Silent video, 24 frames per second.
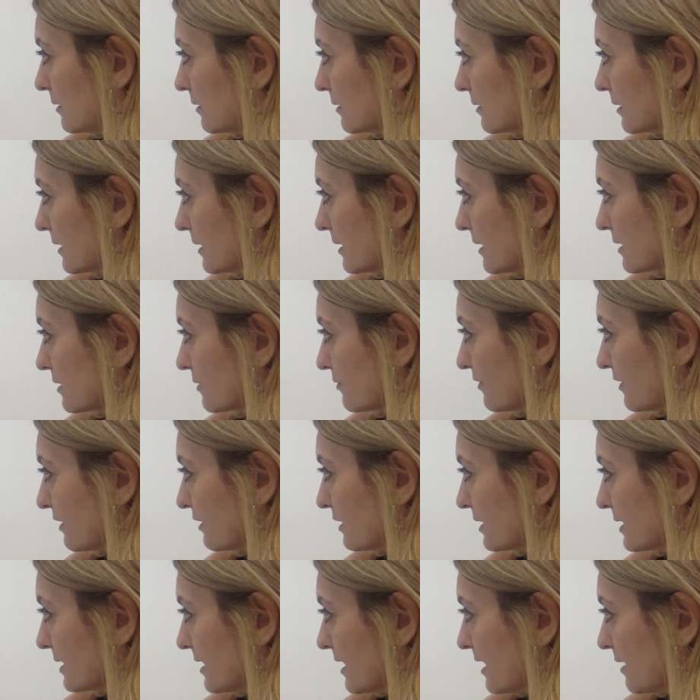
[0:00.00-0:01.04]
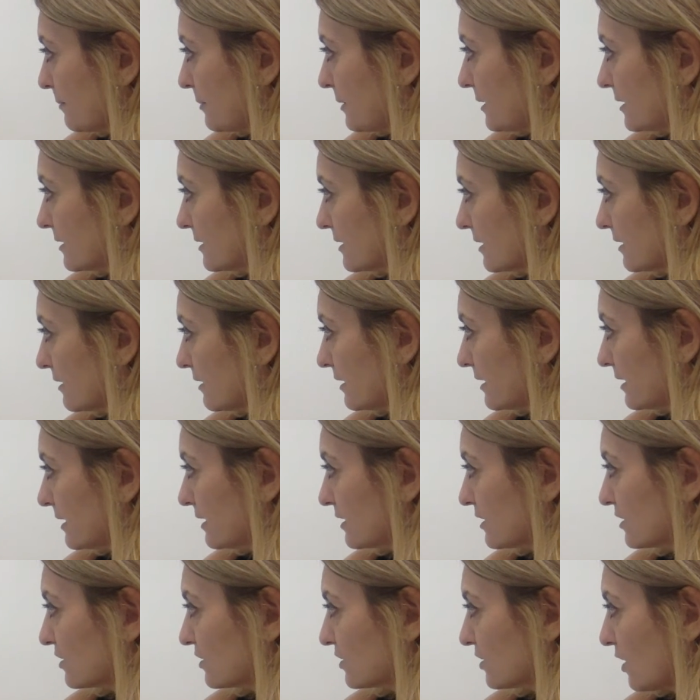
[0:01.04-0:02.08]
Okay, that's very sloppy, sorry.
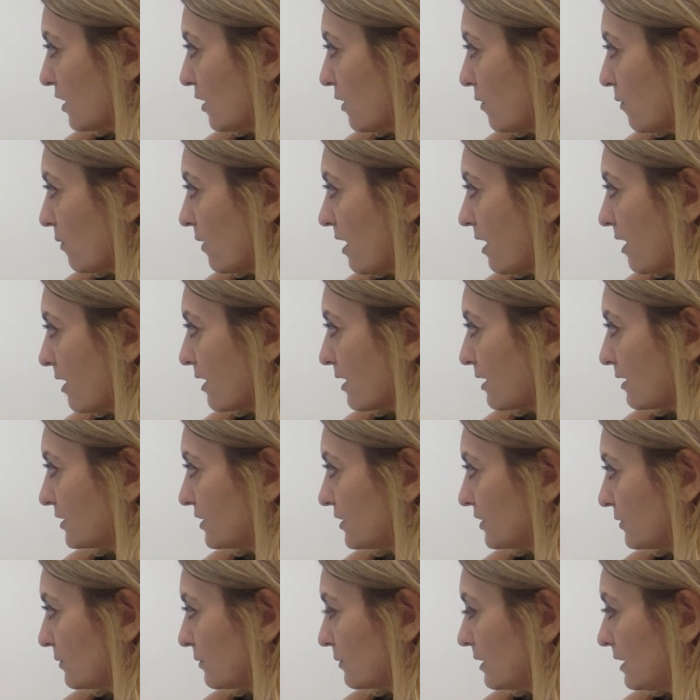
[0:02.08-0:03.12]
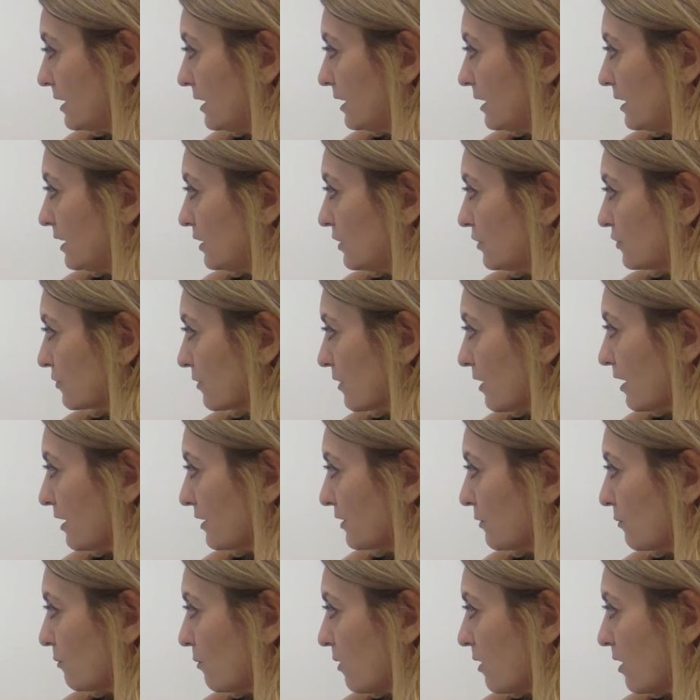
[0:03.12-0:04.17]
It's so hard to draw on
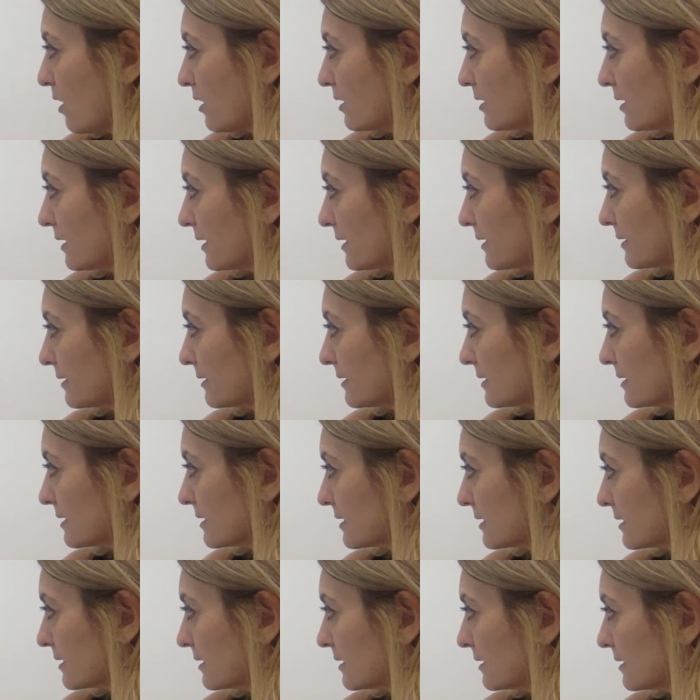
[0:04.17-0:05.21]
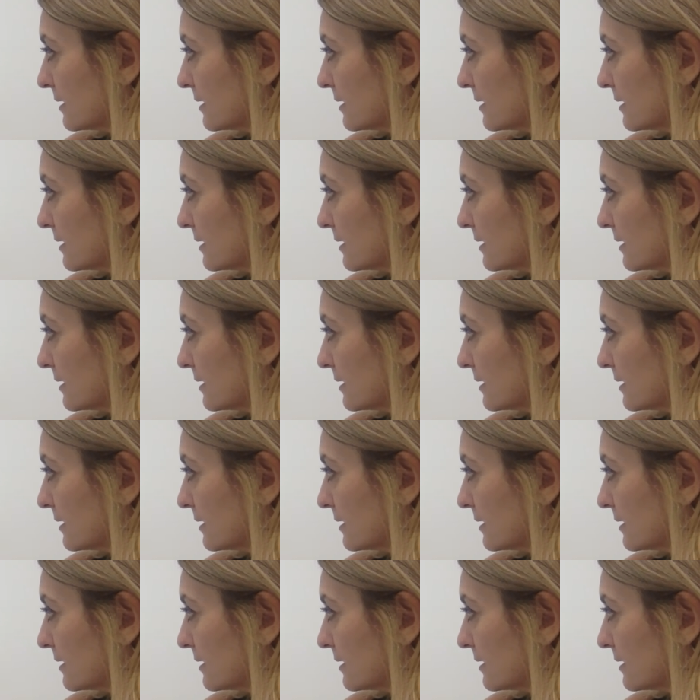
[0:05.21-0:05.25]
the wall like this.